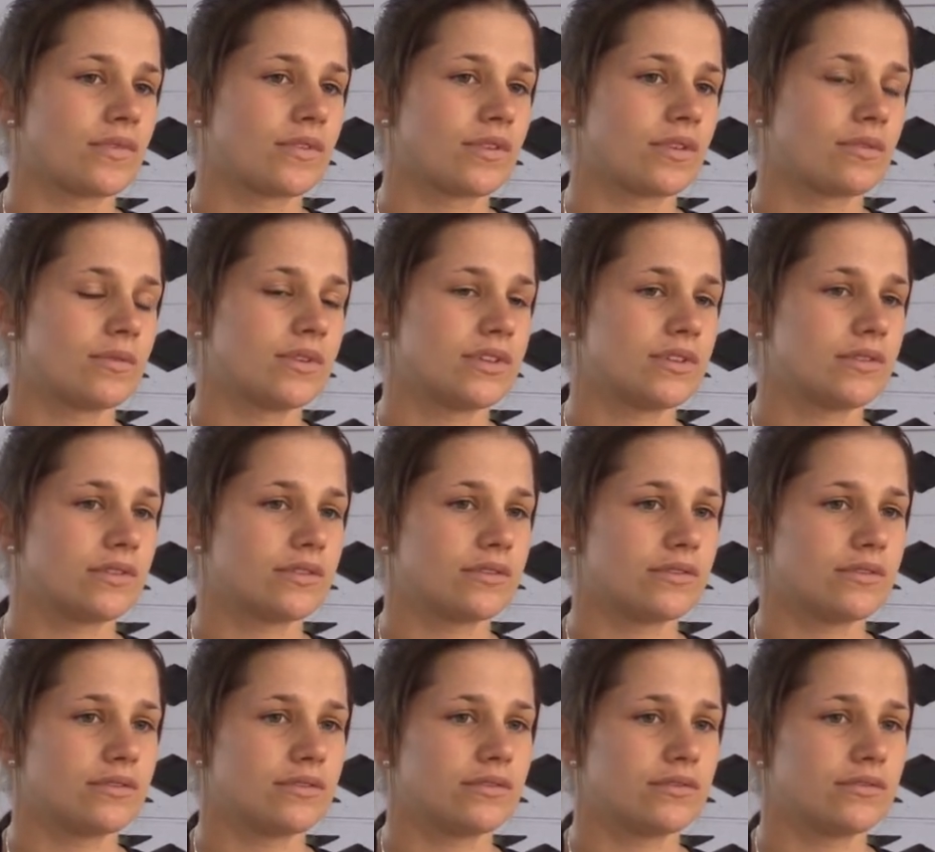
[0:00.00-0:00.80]
We do
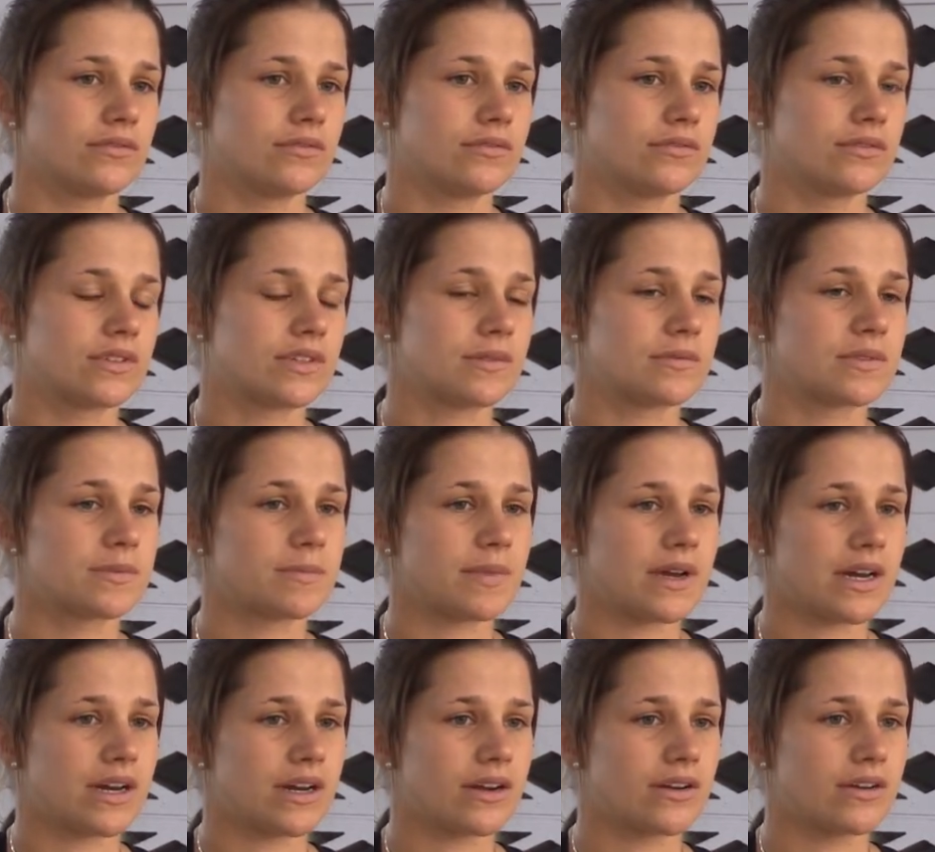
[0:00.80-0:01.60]
some
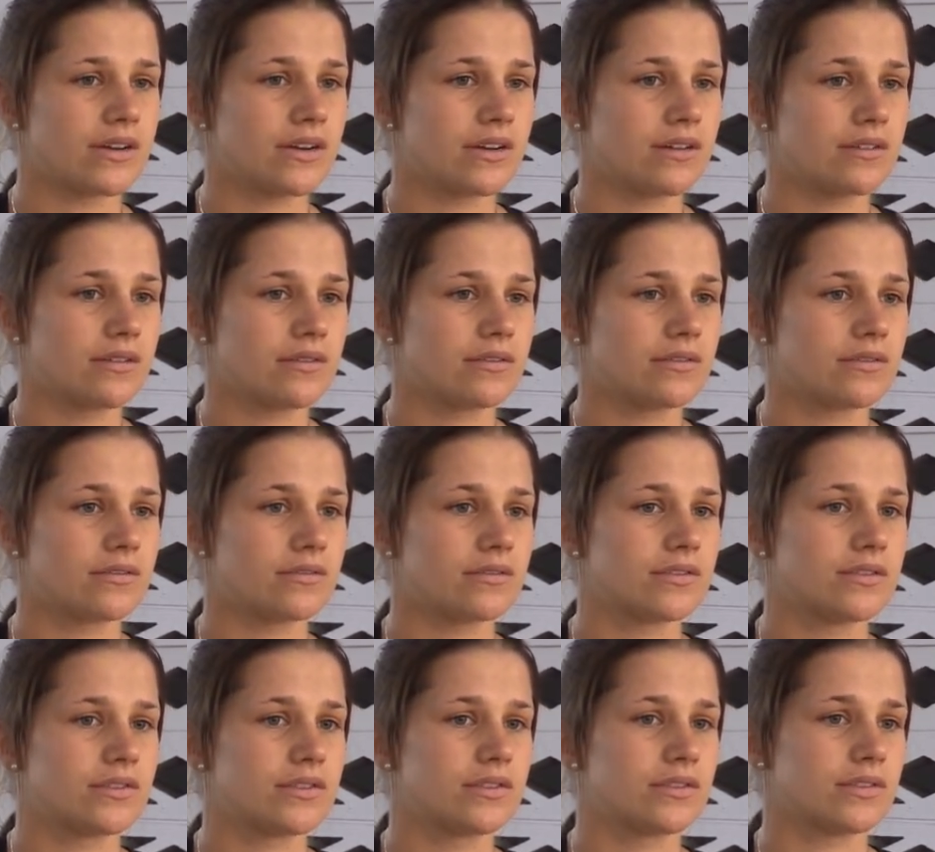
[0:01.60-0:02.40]
sparring,
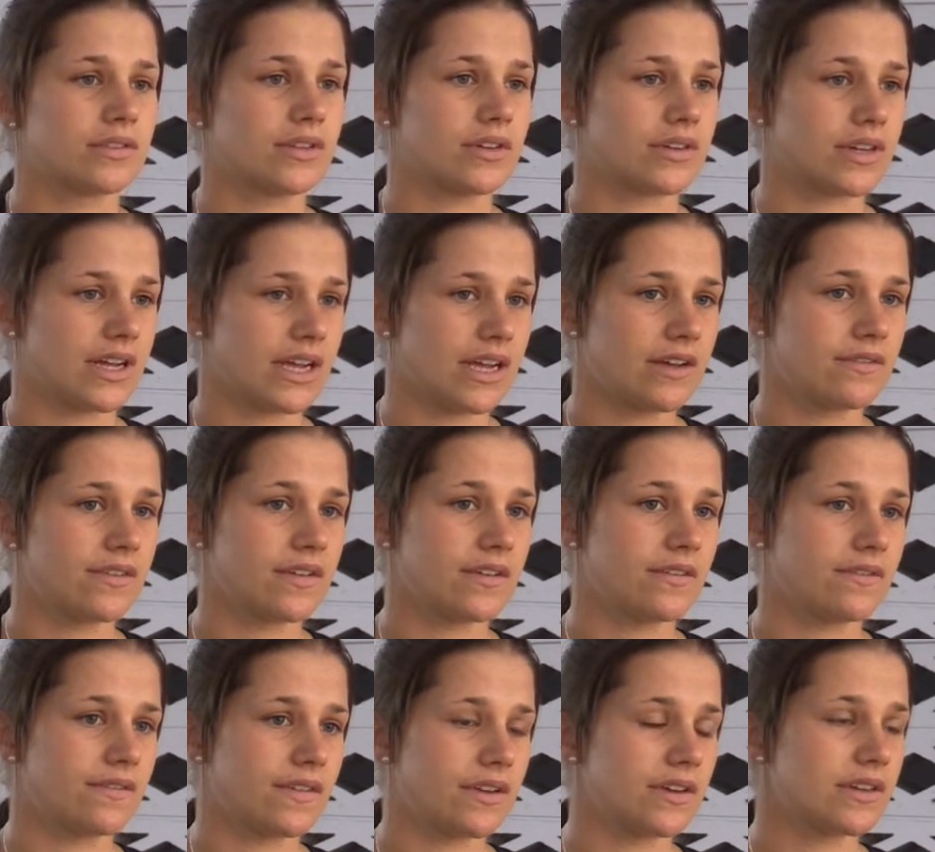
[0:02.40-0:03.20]
do a lot of heavy
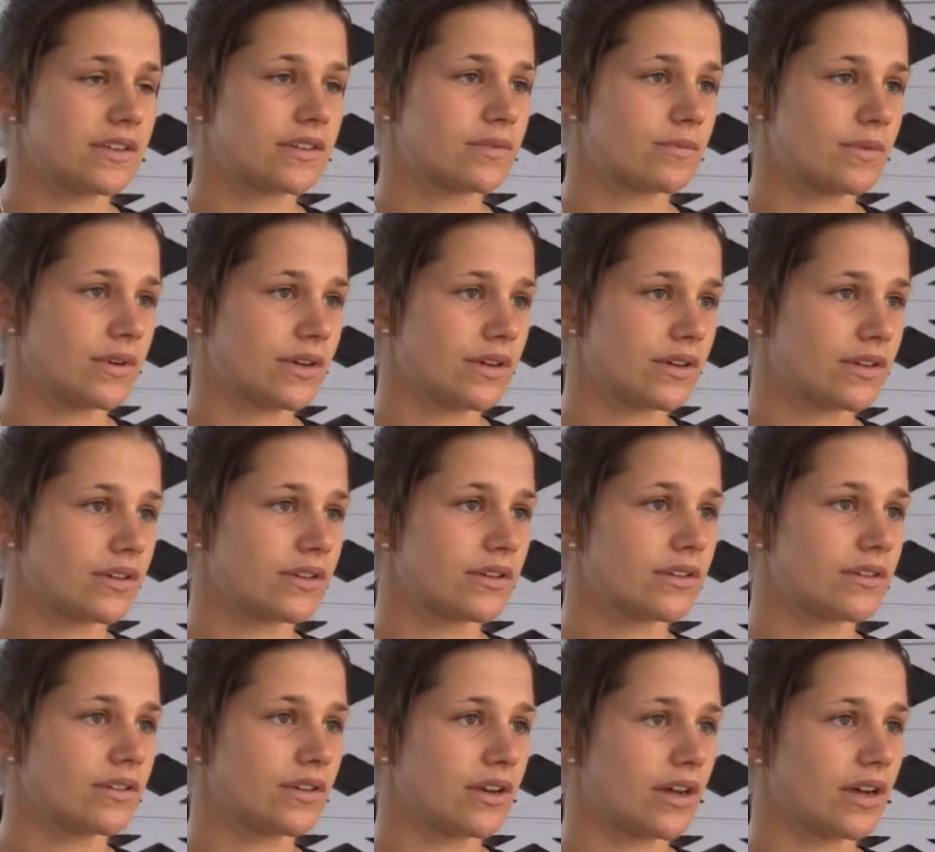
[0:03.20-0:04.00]
fitness work,
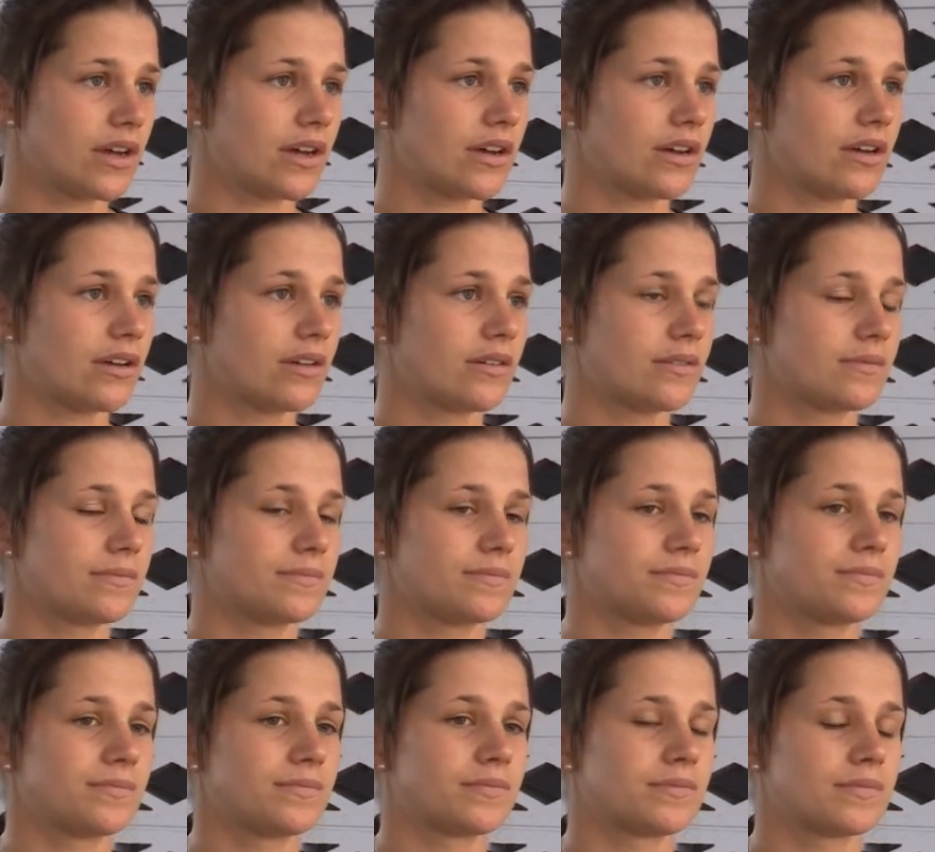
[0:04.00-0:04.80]
a
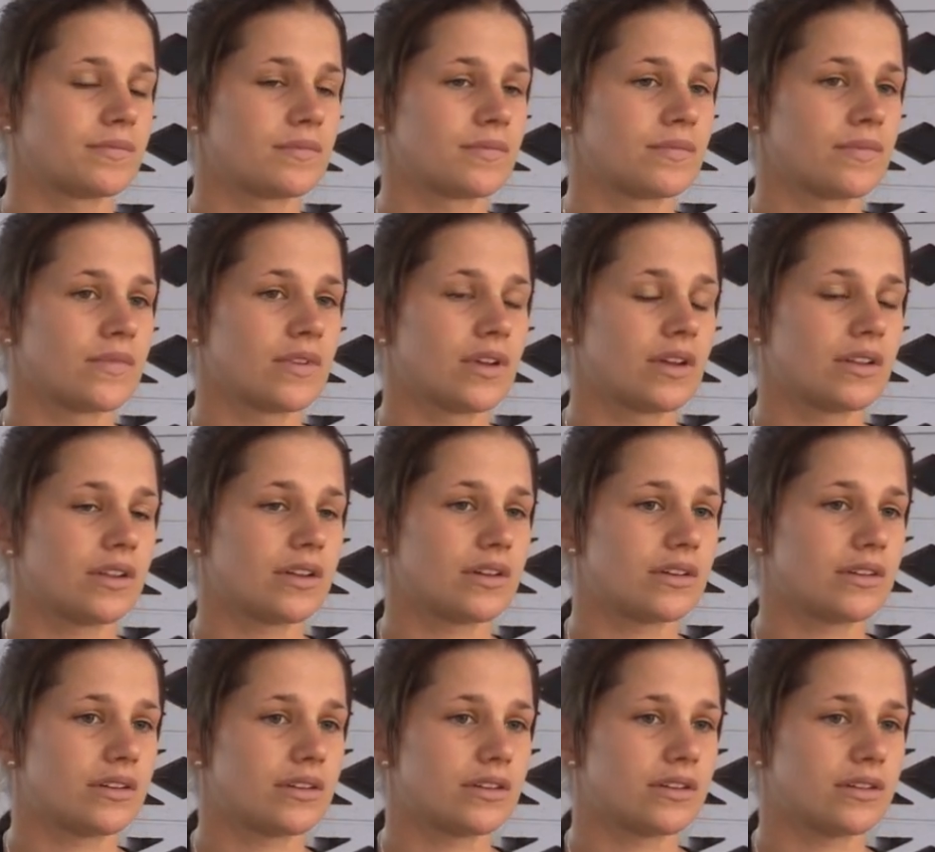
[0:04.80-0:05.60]
lot
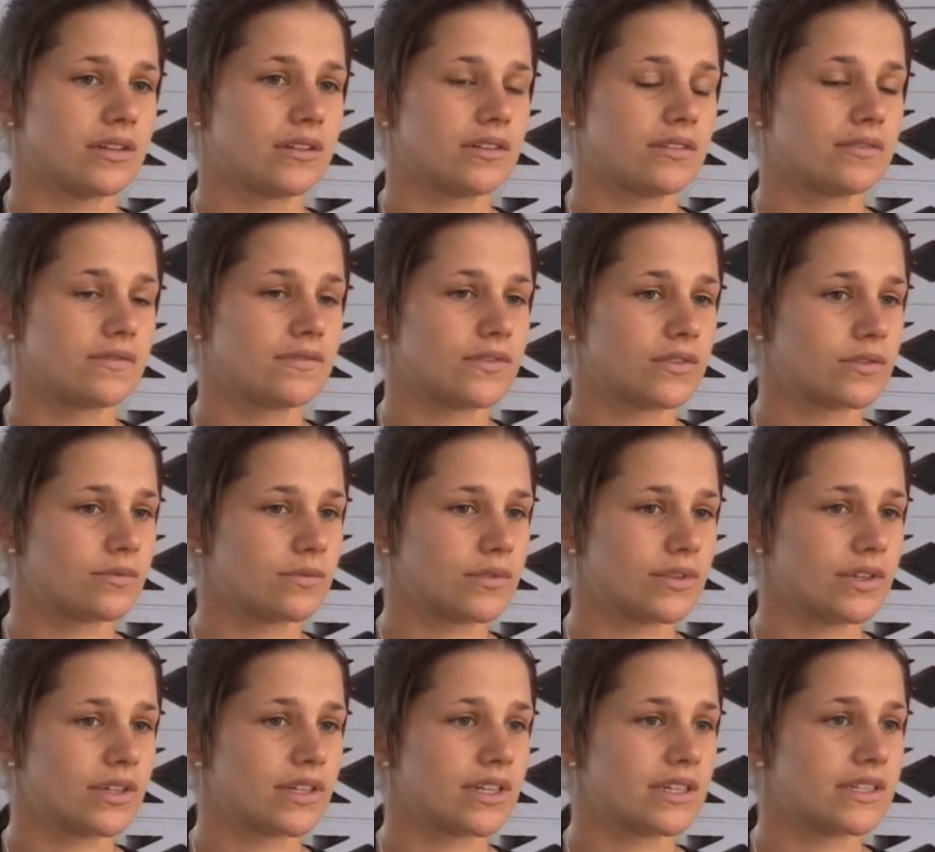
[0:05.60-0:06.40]
of
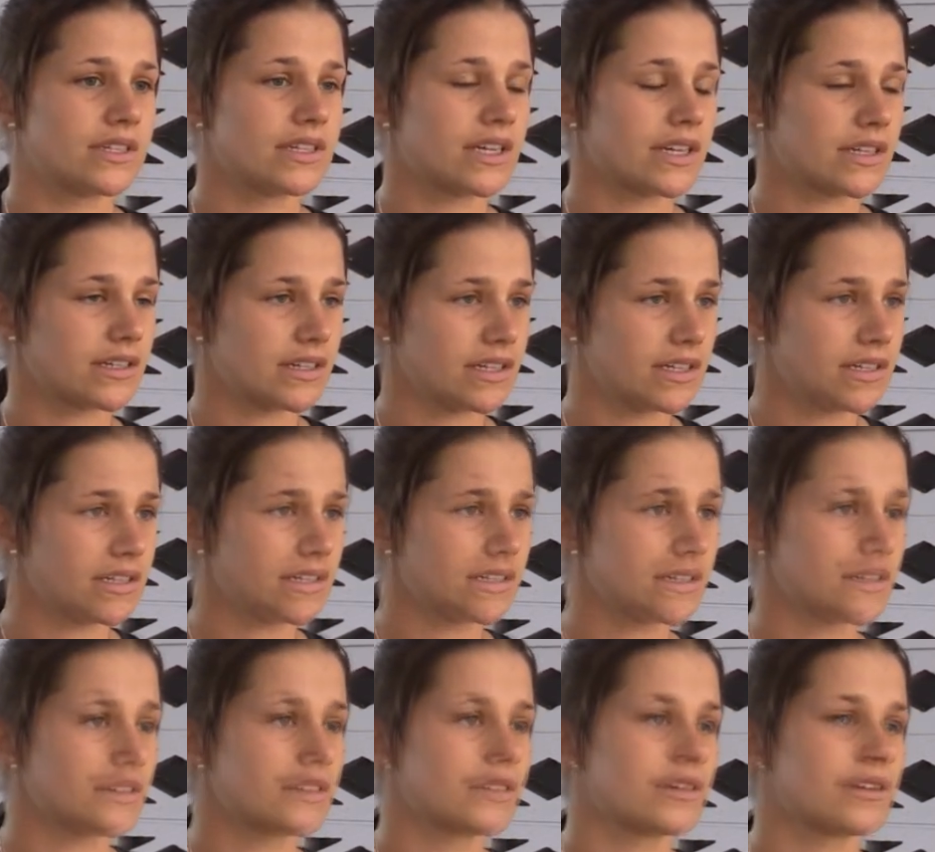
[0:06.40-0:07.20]
footwork and technique.